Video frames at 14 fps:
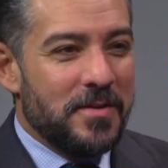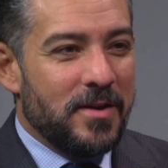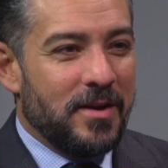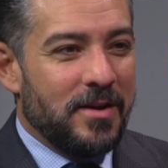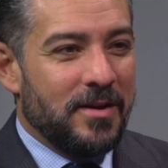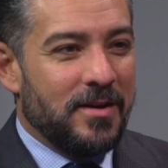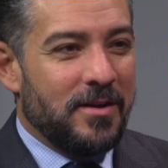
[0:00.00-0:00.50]

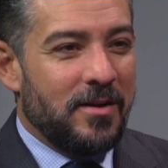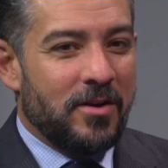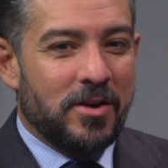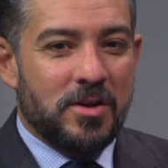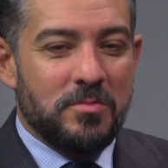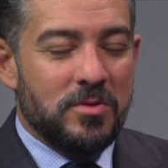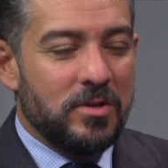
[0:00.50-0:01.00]
uh, our
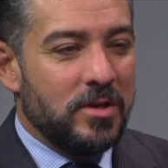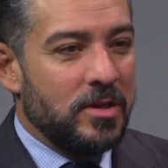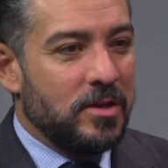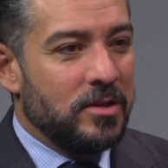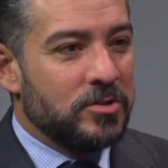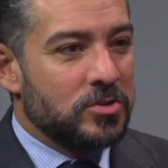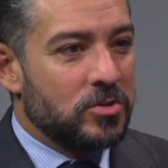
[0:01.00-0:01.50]
community
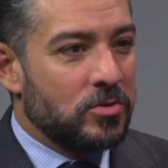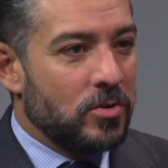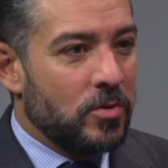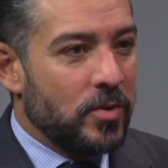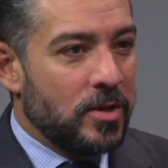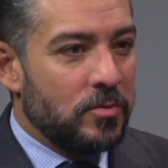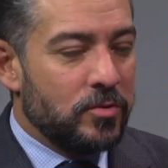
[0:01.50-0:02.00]
is
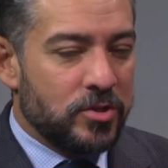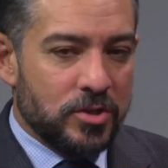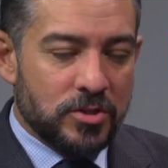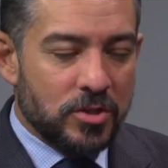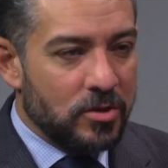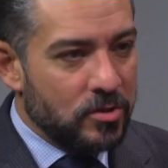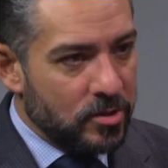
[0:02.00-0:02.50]
growing, which
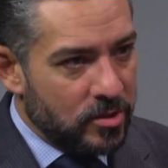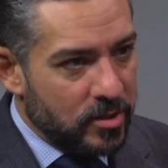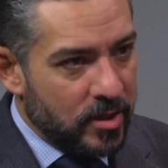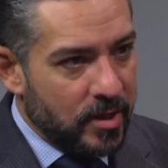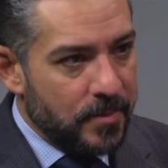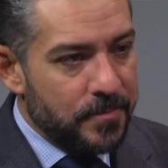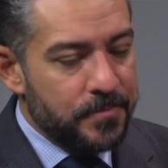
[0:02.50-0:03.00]
is a good
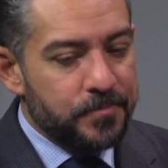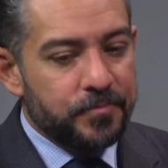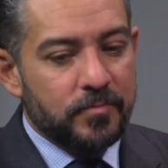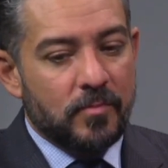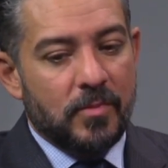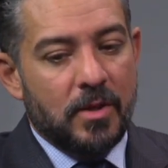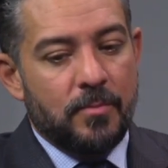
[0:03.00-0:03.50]
thing.
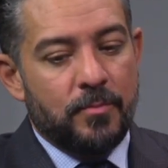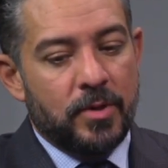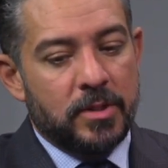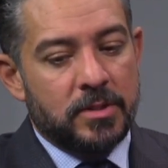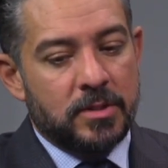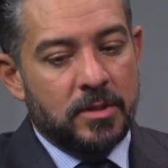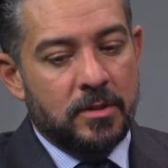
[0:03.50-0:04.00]

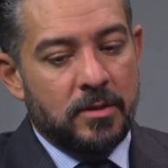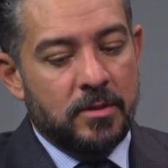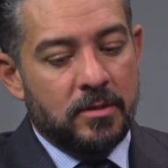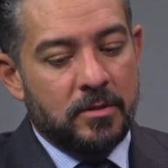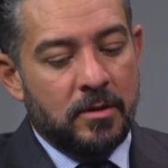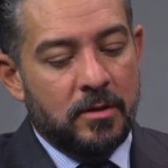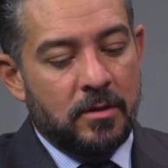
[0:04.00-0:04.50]
But uh,
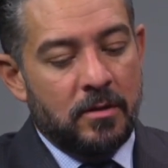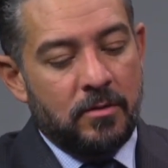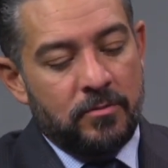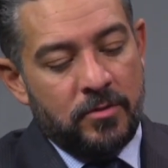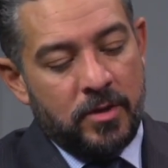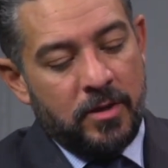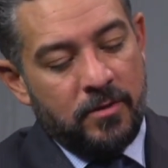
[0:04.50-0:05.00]
uh,
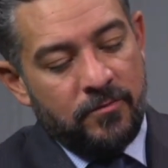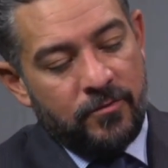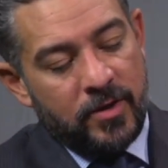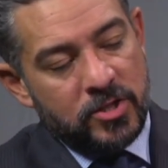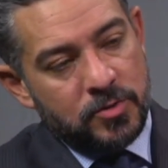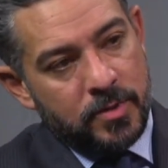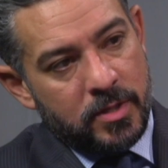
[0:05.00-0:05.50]
the
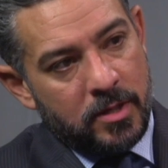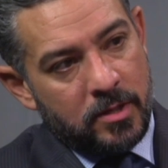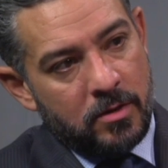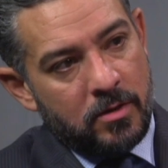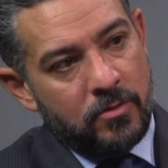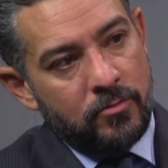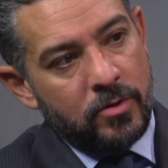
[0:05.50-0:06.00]
investment
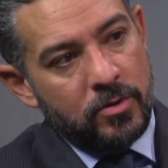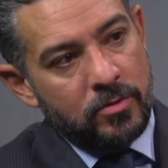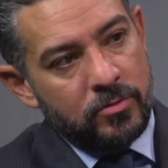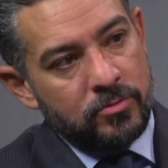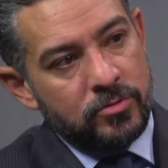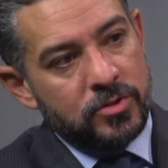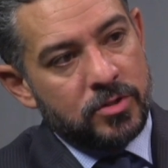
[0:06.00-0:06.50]
in our
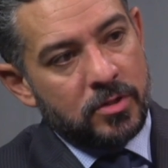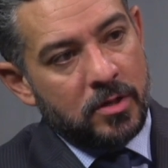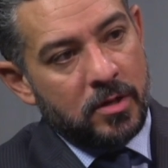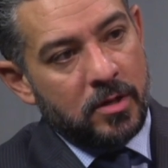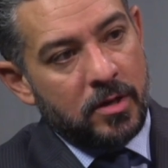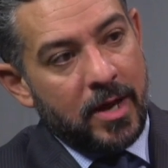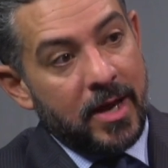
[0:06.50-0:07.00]
roads
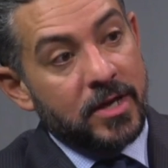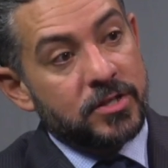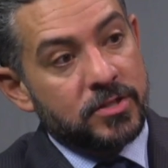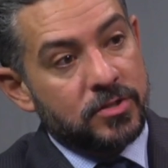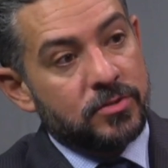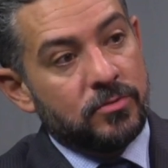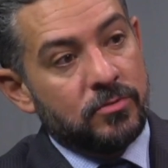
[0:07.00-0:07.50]
uh, has
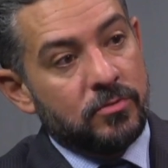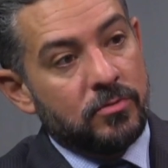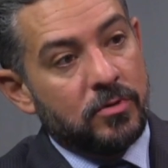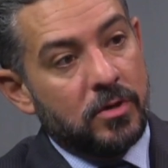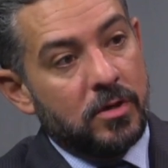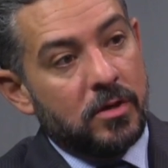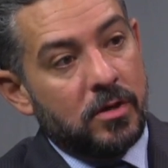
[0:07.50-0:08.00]
to
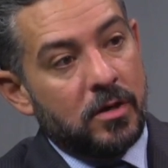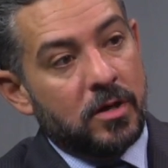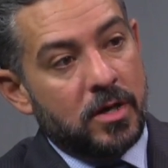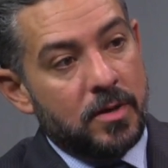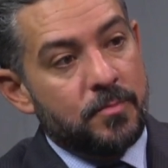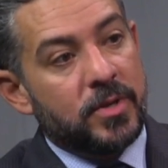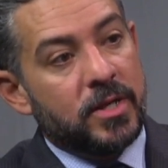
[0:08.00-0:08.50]

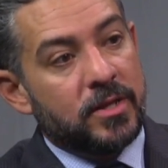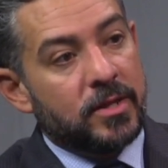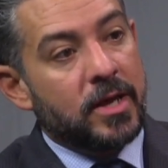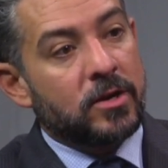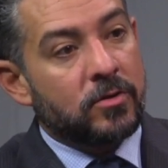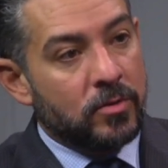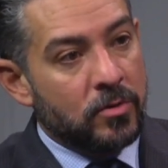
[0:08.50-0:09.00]
accompany
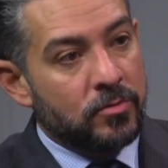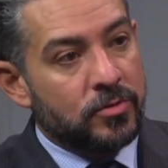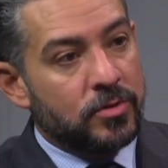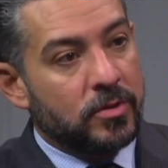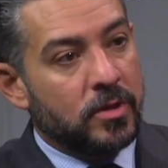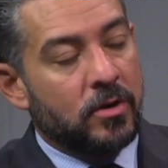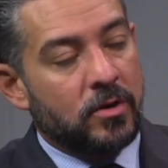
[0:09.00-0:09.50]
that
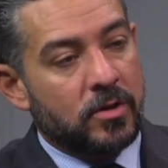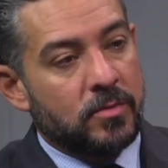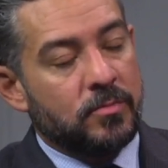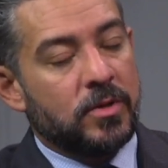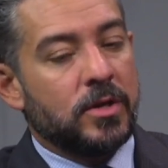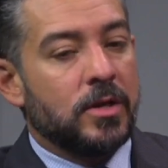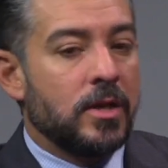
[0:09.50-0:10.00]
growth in our
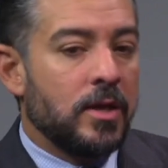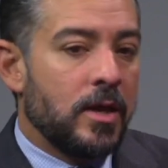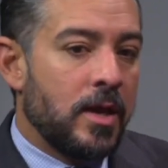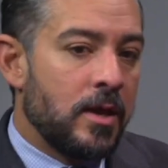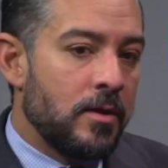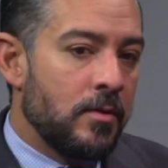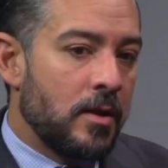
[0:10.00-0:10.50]
community.
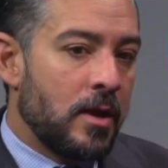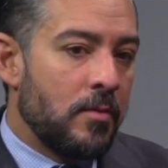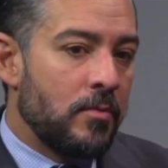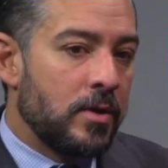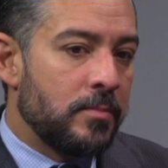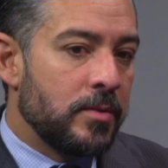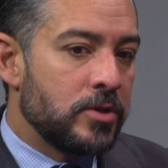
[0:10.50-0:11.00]
And I
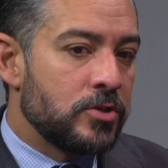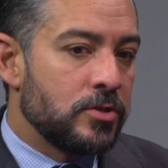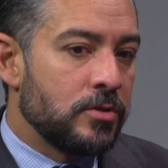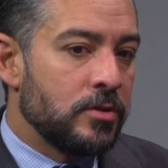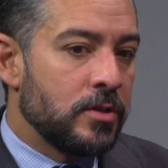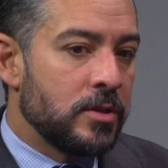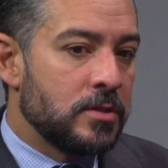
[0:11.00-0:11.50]
want to make
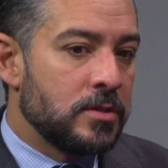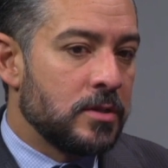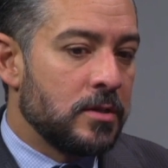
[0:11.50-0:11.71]
sure that